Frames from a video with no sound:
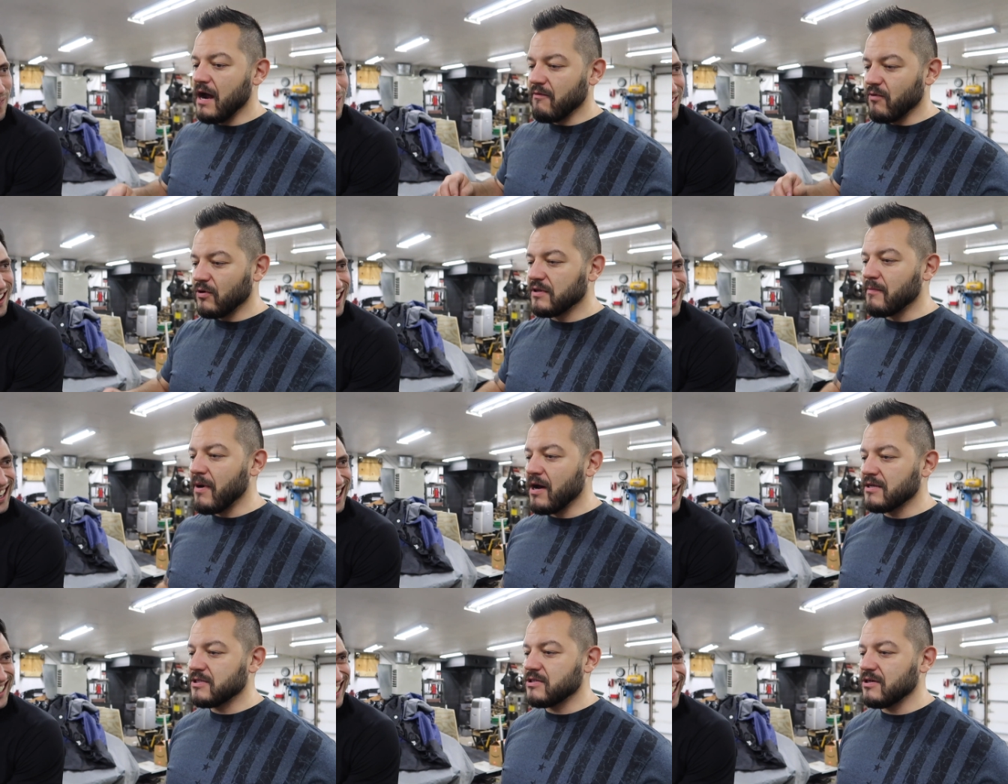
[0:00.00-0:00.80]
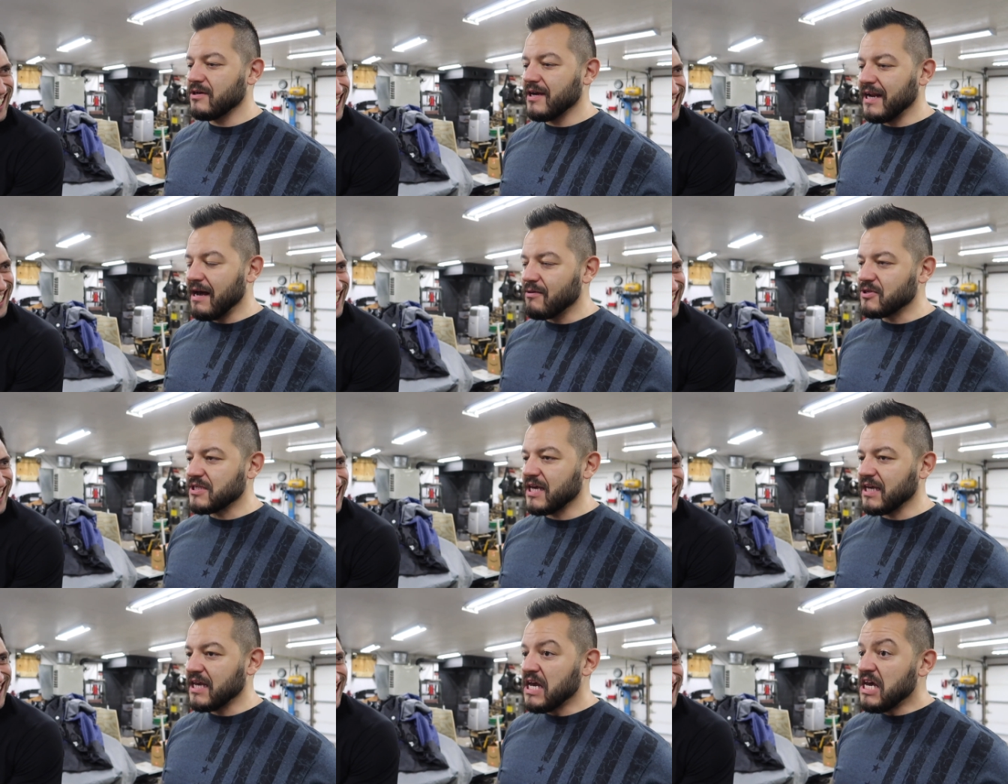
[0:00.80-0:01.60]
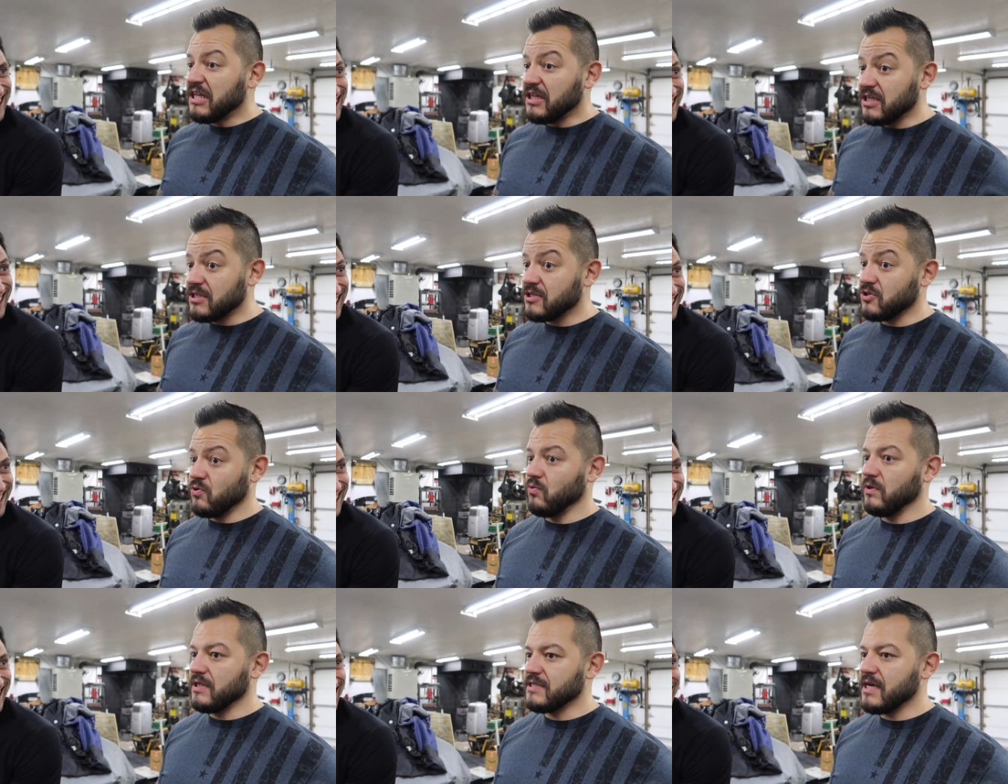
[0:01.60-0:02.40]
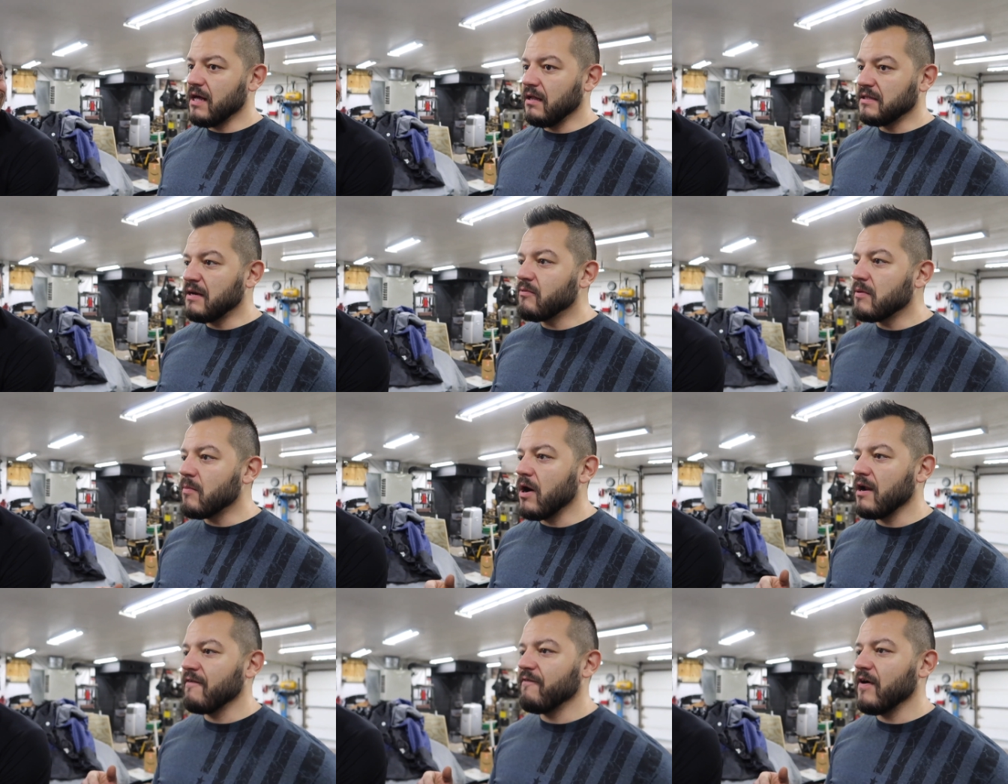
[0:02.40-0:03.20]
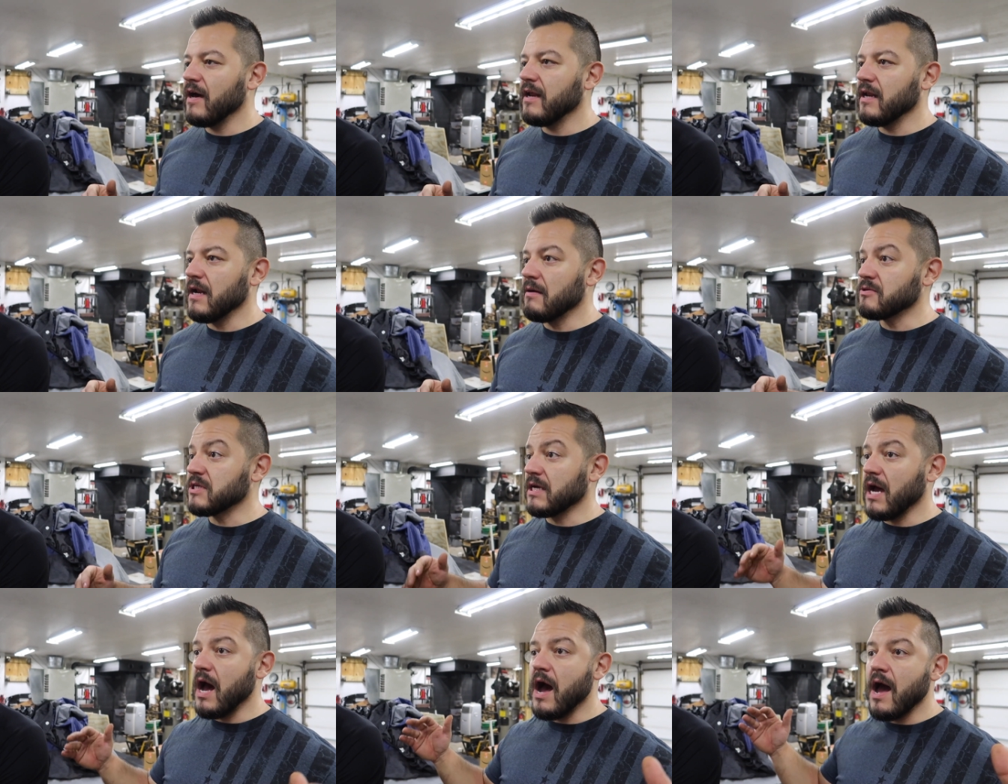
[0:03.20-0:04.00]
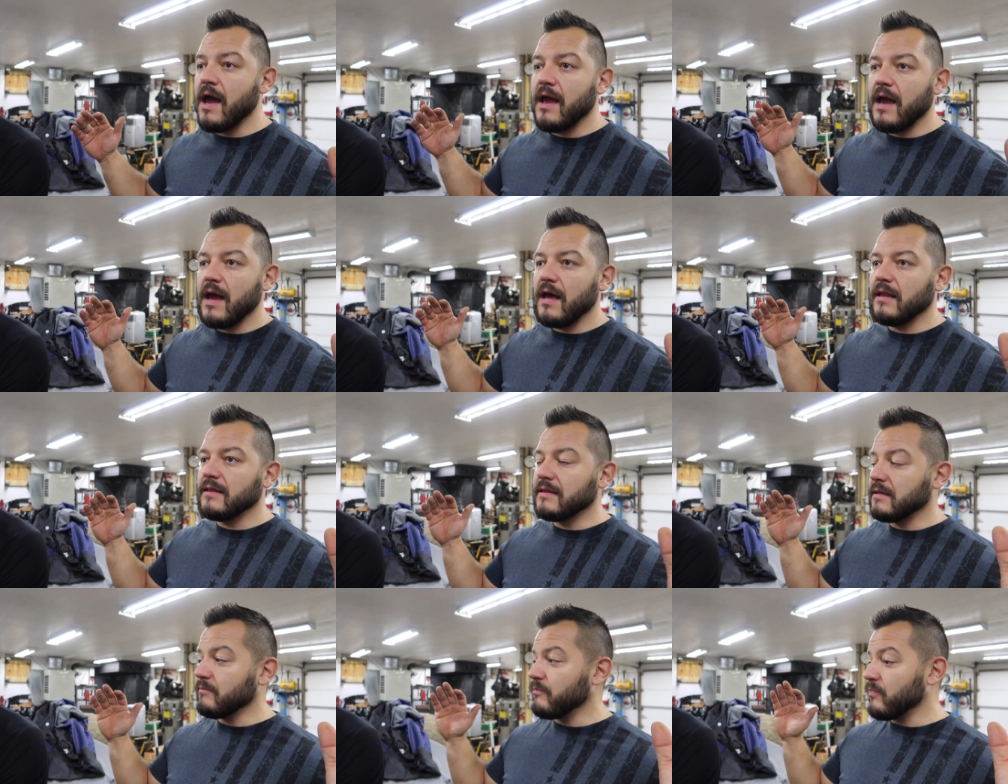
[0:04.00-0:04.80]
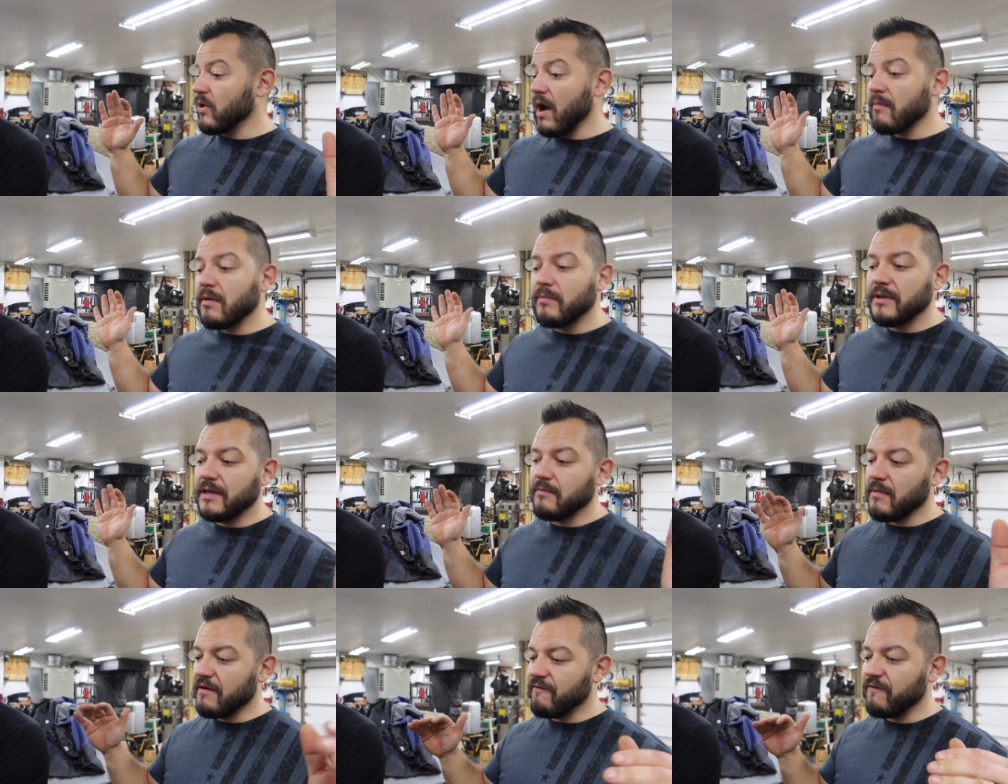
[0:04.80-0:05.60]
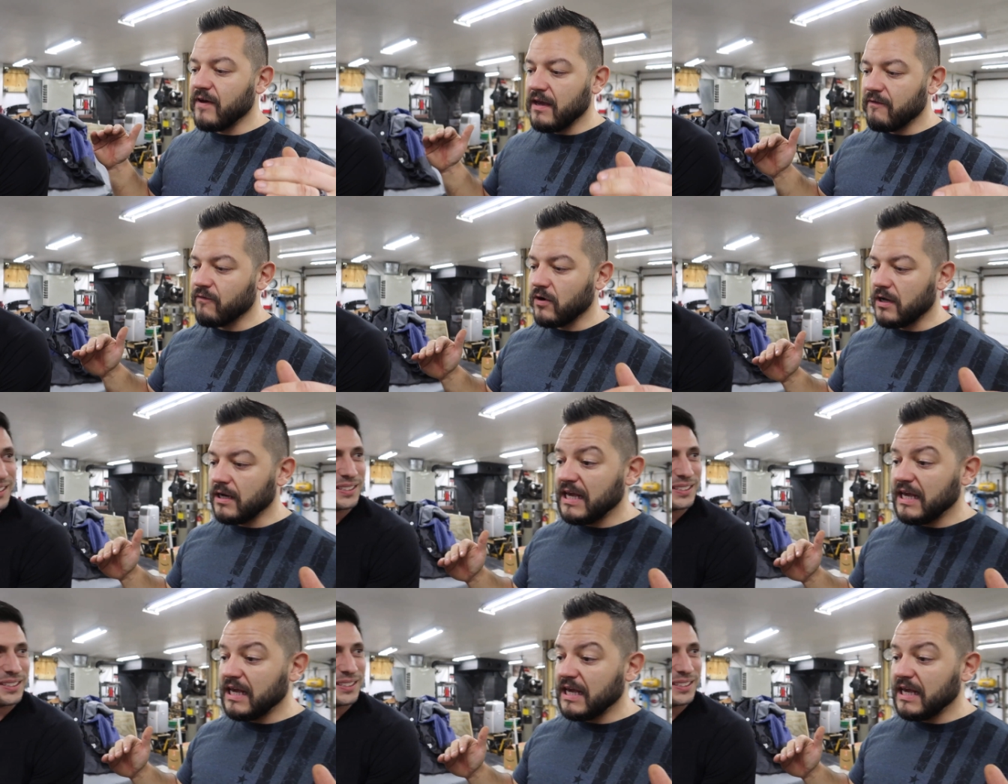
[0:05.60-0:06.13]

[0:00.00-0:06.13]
I rode the Monster and I was like, this is cool as hell. And then we modified it and I was like, probably my favorite.